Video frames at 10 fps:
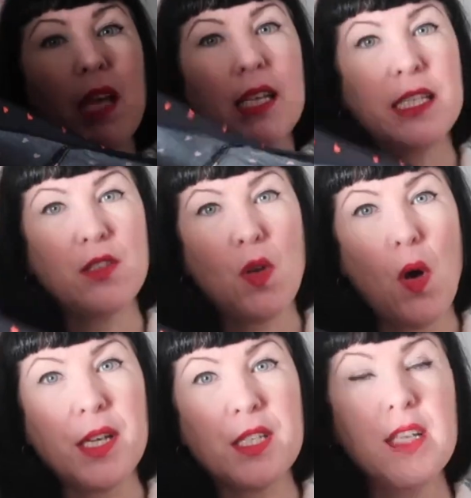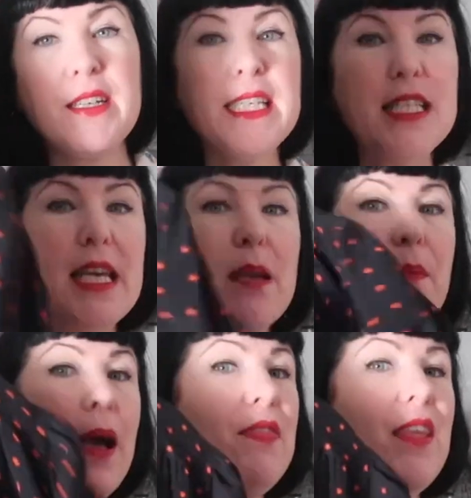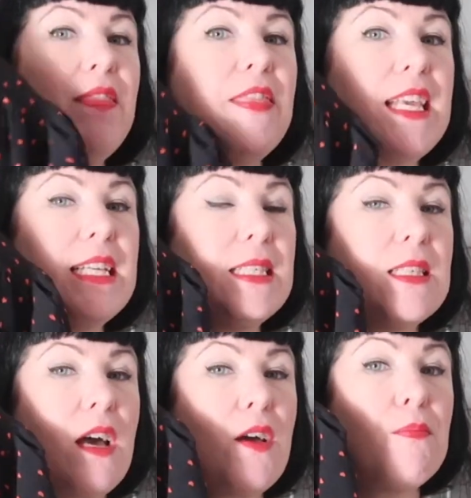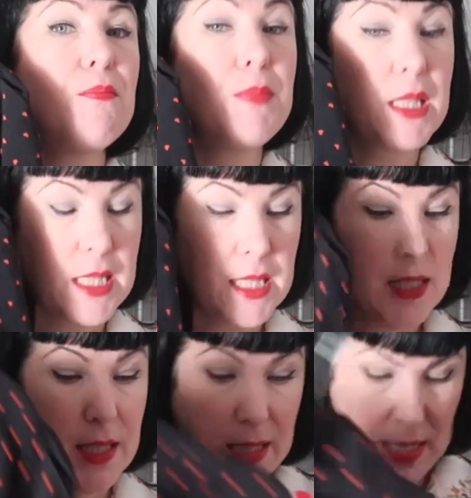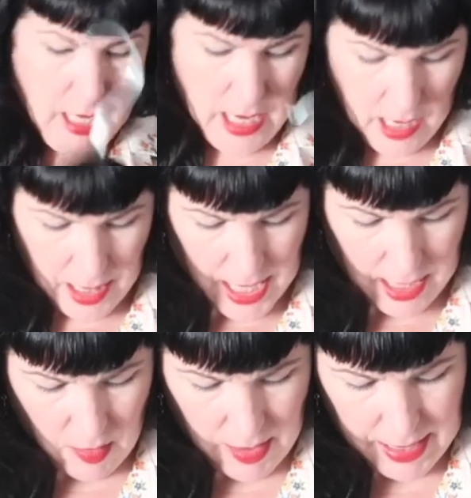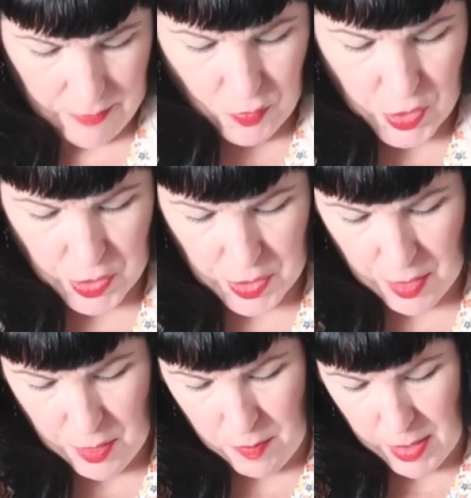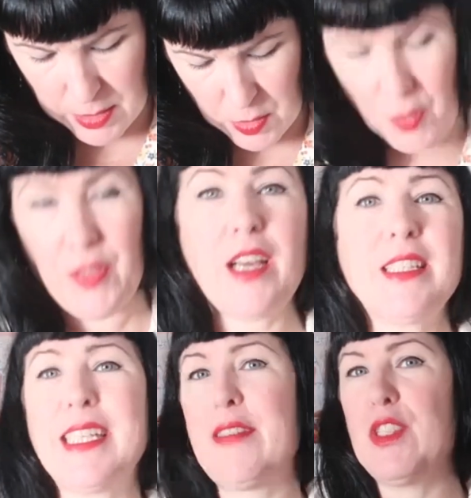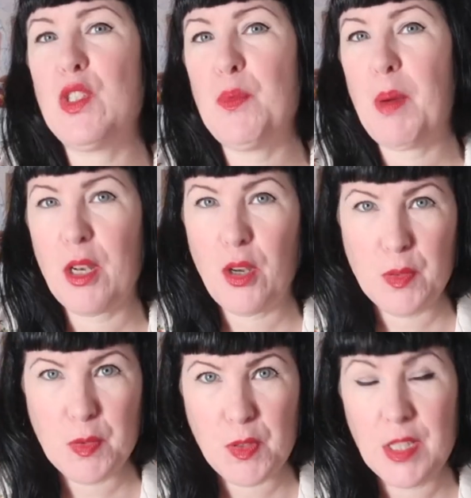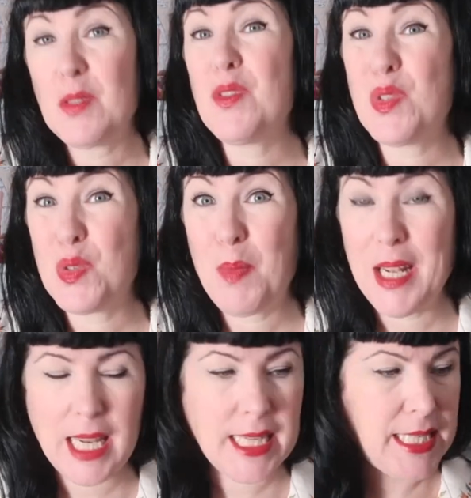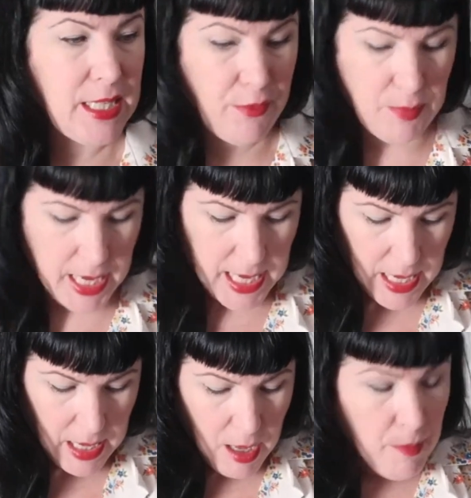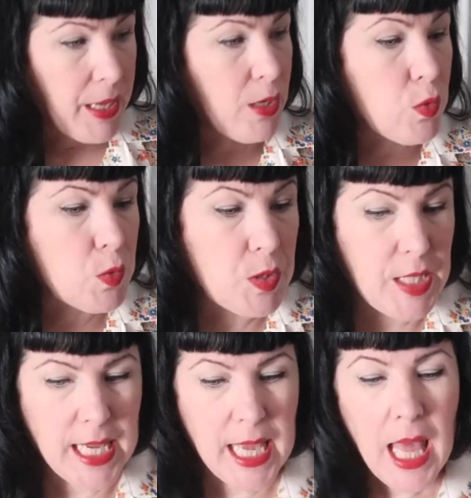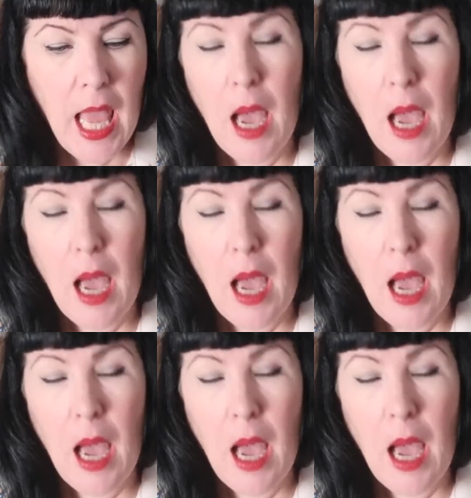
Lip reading: It's got a side zip and then these buttons. I think I just sewed the buttons on. I didn't even do buttonholes on this. It's just a bit lazy of me, a bit naughty.